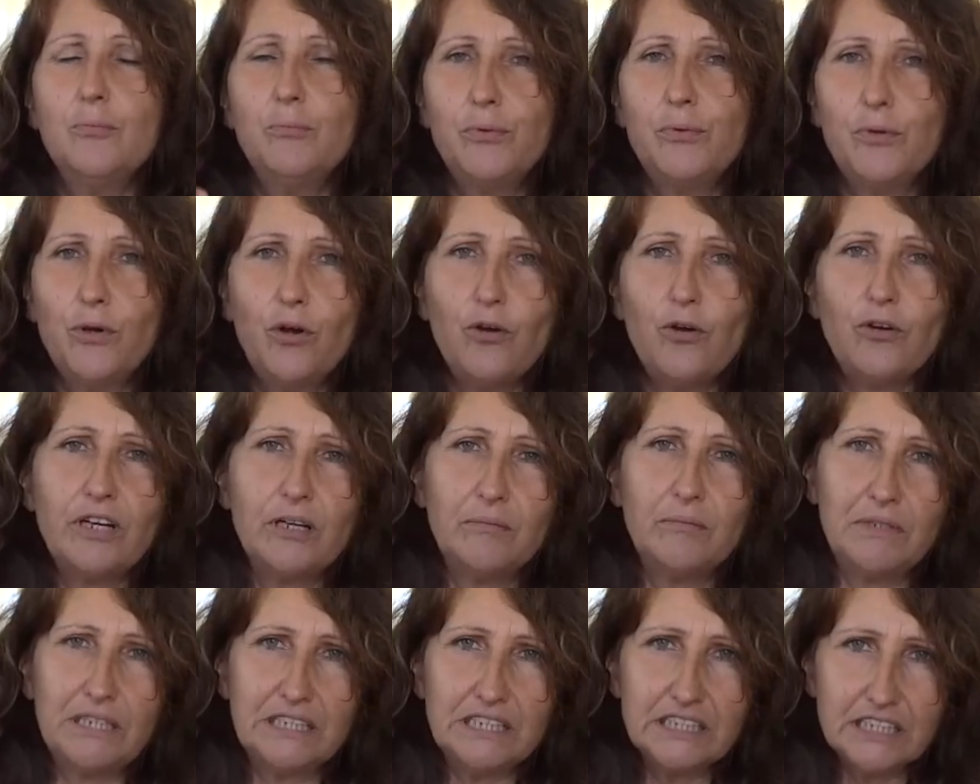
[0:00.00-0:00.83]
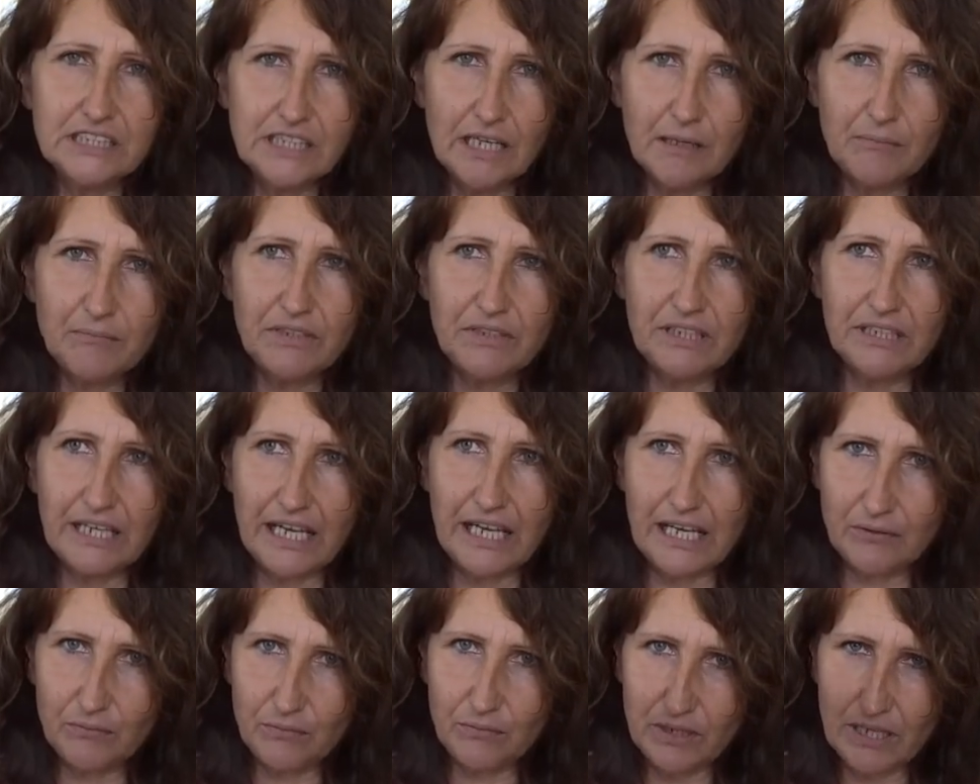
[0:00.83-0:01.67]
programming something,
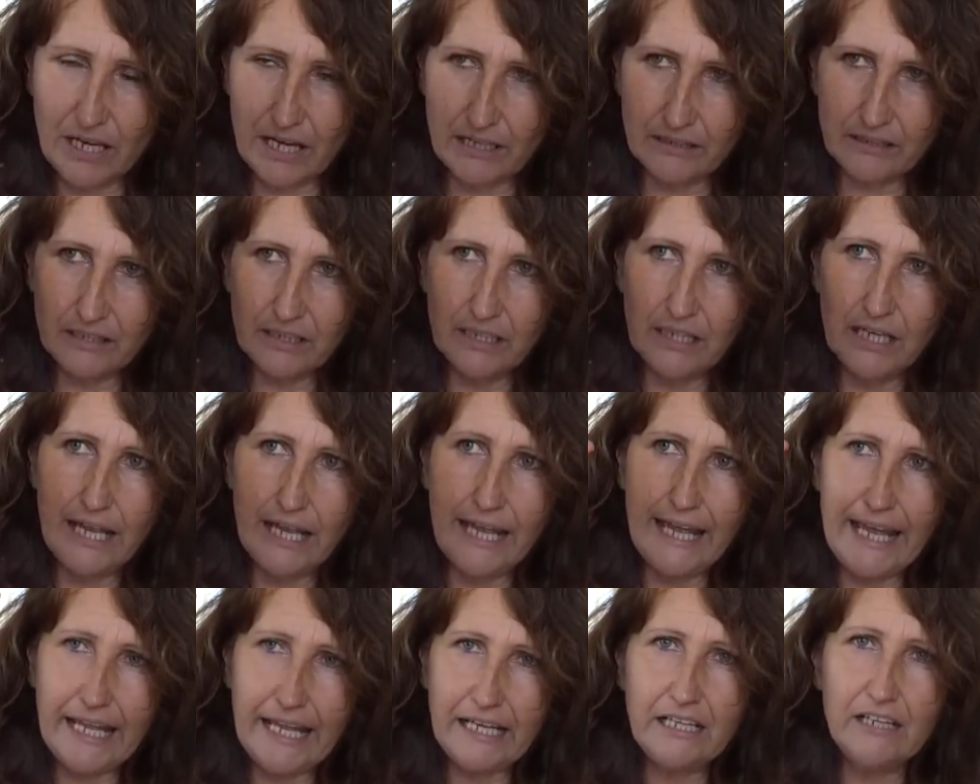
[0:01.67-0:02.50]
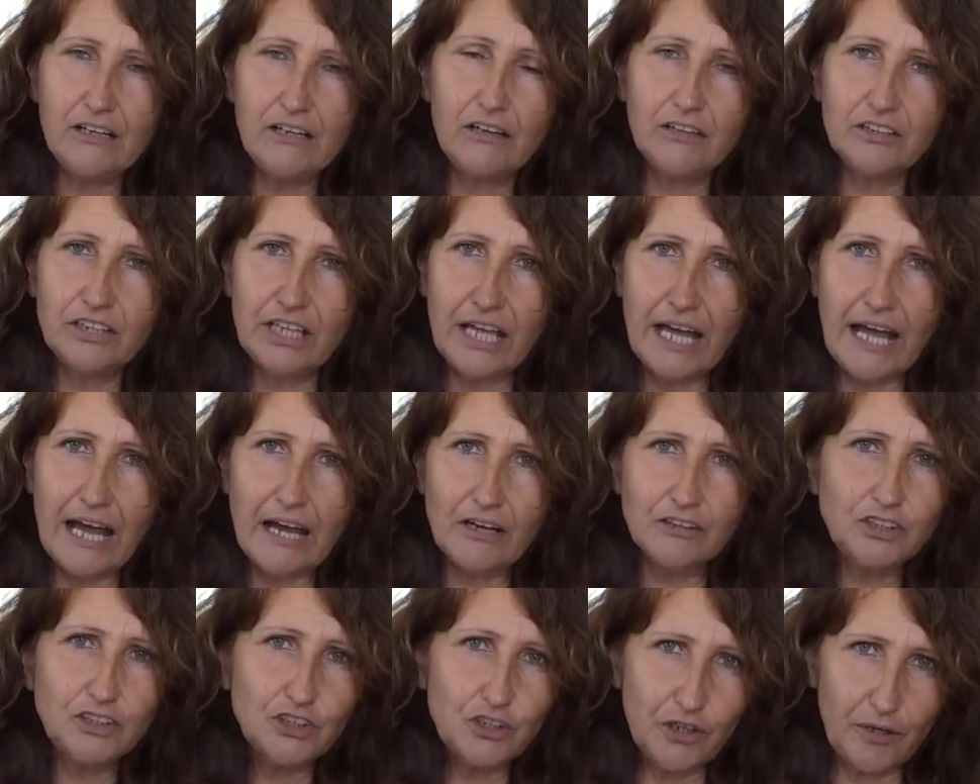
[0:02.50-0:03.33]
and we are hanging on the
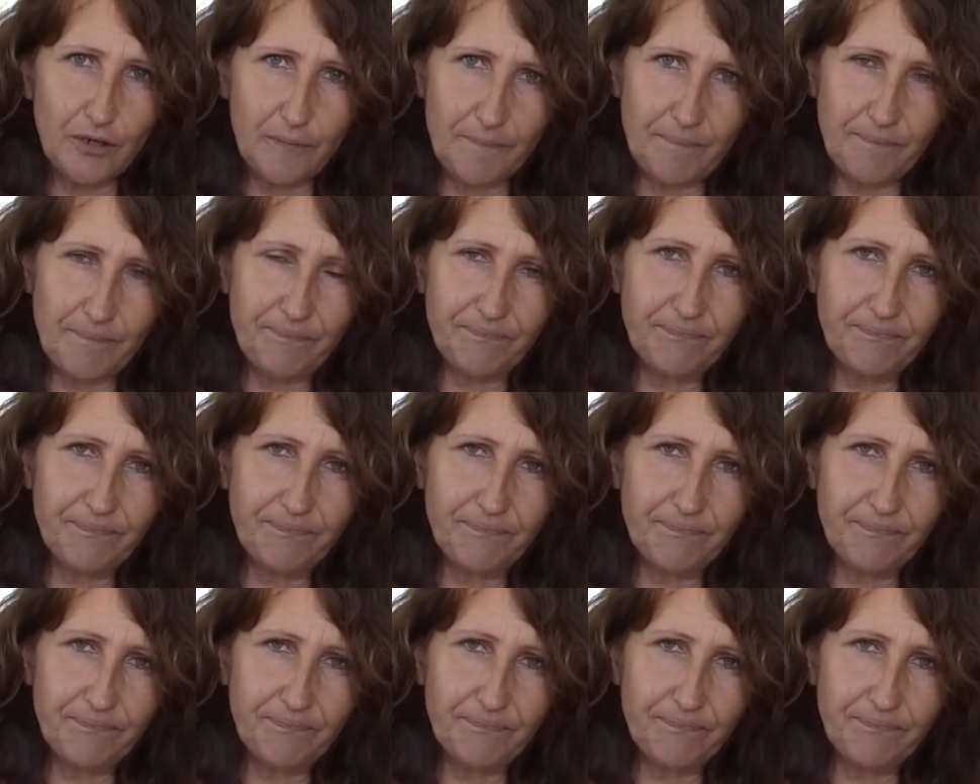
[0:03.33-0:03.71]
outcome.